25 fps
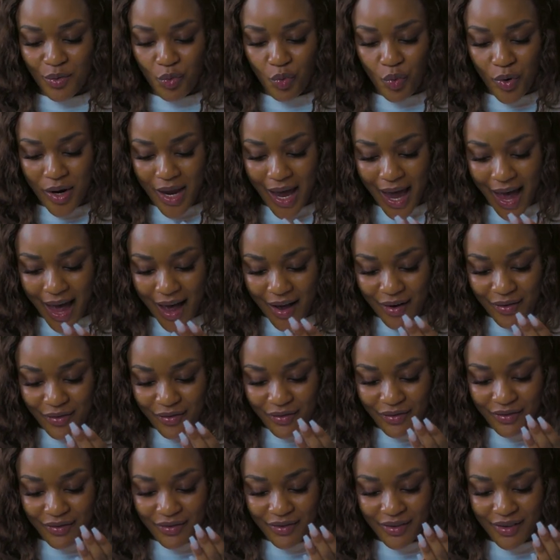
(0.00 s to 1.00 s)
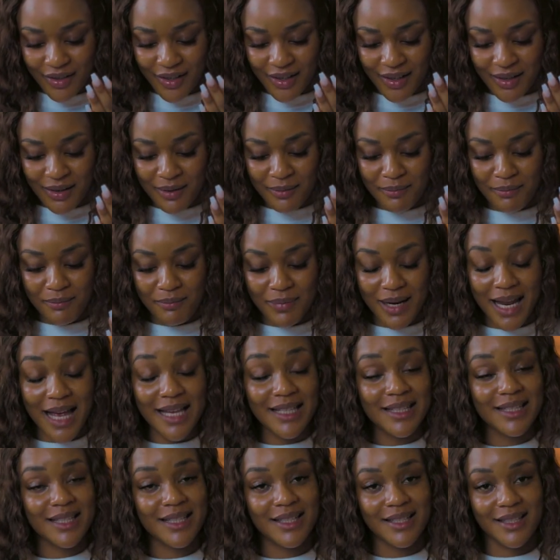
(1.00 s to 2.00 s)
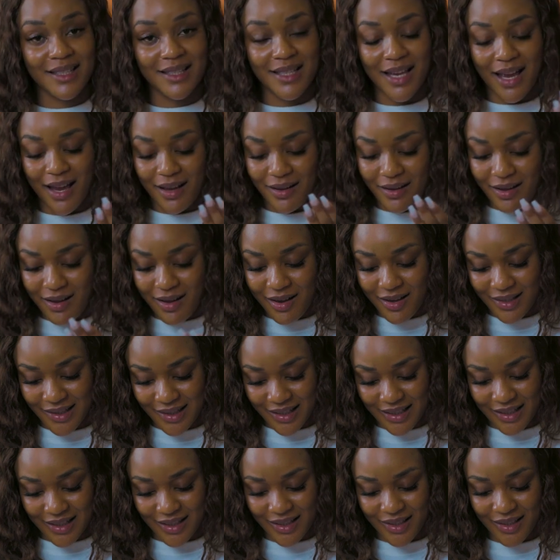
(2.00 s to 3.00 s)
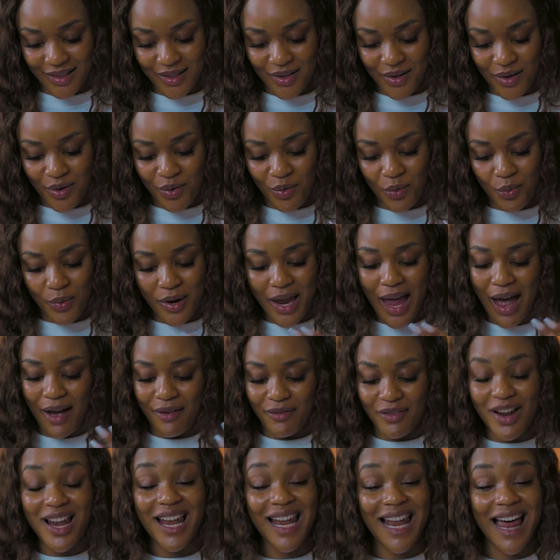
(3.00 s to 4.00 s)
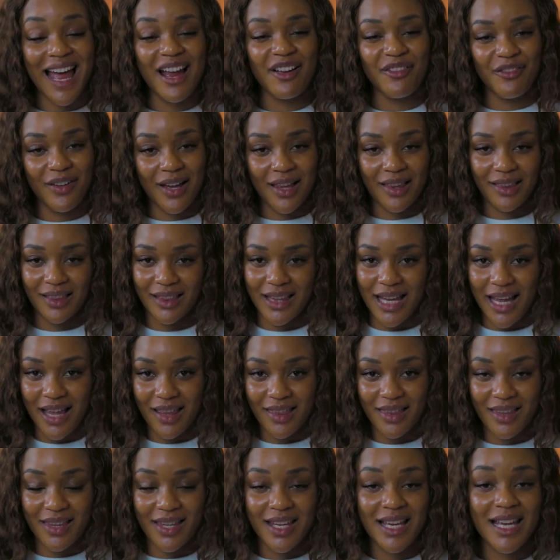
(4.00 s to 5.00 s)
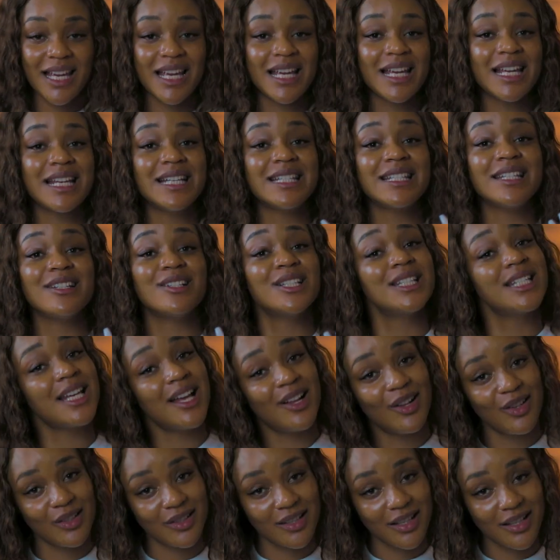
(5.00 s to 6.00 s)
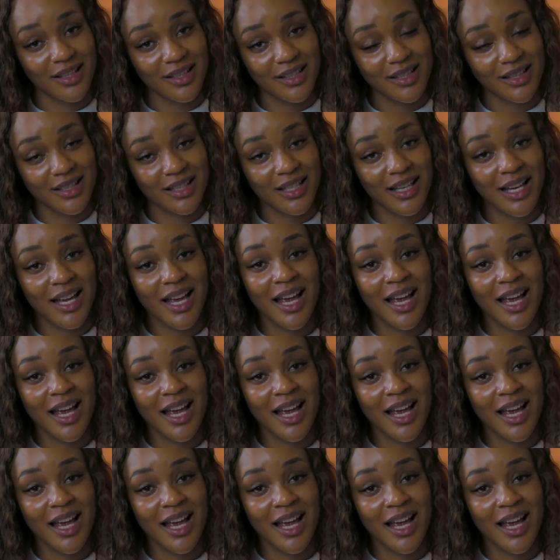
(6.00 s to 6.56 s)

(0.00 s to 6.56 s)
We have blessings and curses. We have life and death. He still tells us,